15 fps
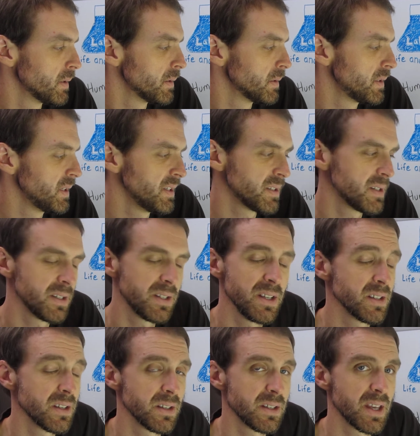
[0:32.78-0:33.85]
these
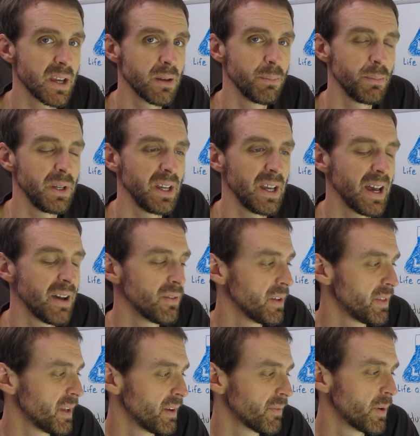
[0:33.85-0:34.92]
diseases, they can be
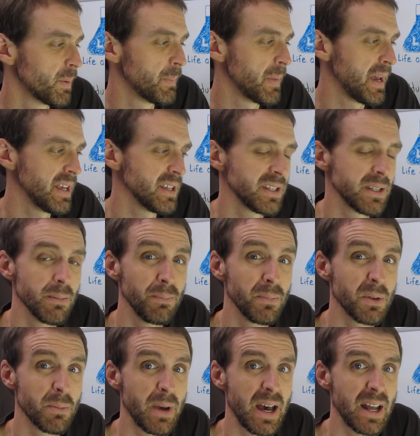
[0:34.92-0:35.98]
everything from
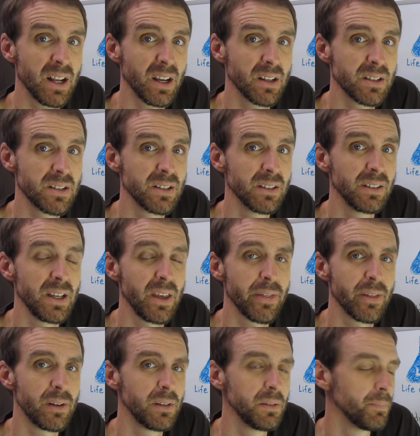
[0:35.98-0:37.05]
asymptomatic to
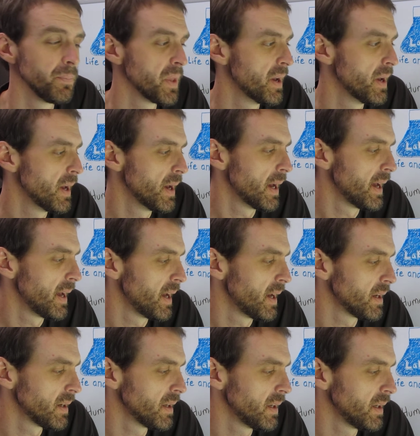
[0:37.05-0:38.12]
lethal.
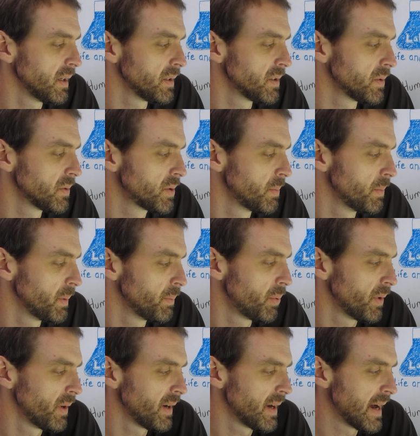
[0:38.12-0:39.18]
And it should be
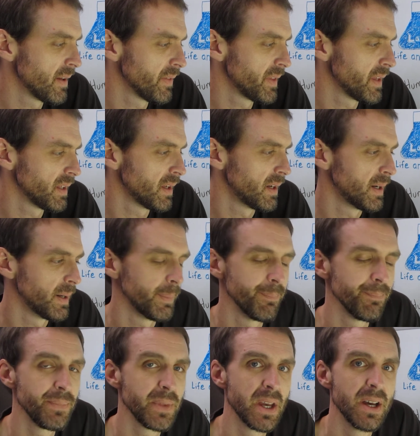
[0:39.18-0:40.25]
pointed out that
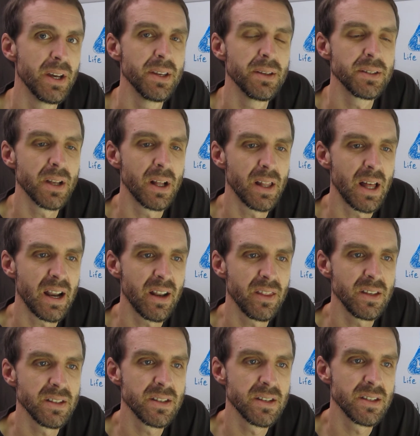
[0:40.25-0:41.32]
um, a lot of
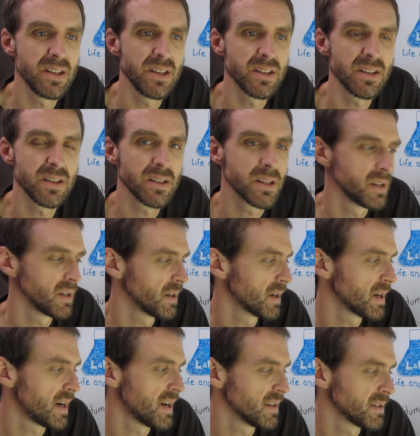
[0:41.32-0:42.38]
these diseases can
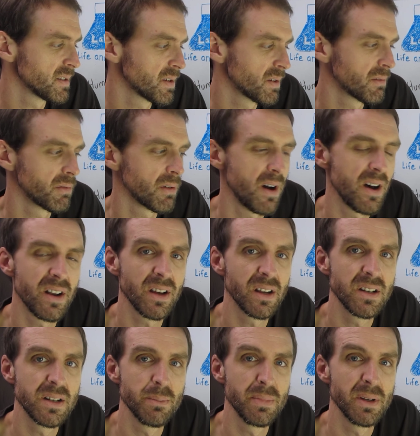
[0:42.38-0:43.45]
cause
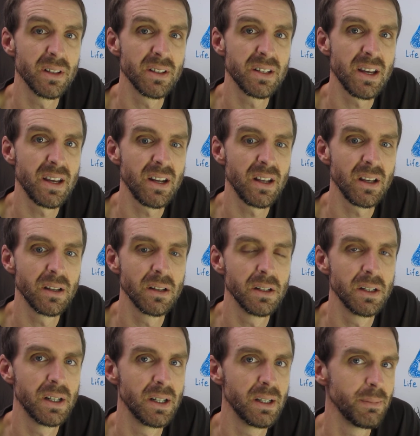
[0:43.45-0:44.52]
chronic debilitating
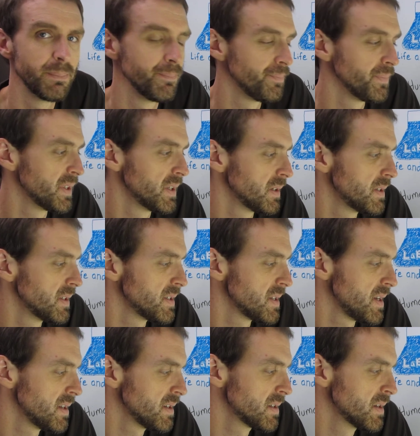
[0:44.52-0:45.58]
um,
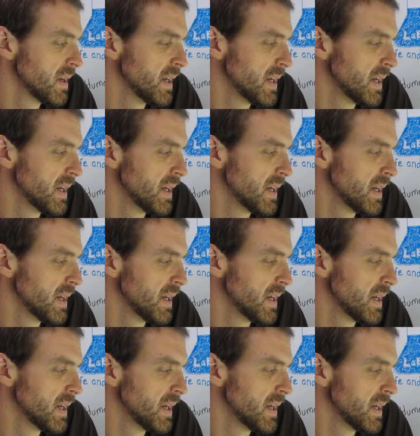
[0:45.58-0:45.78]
disease.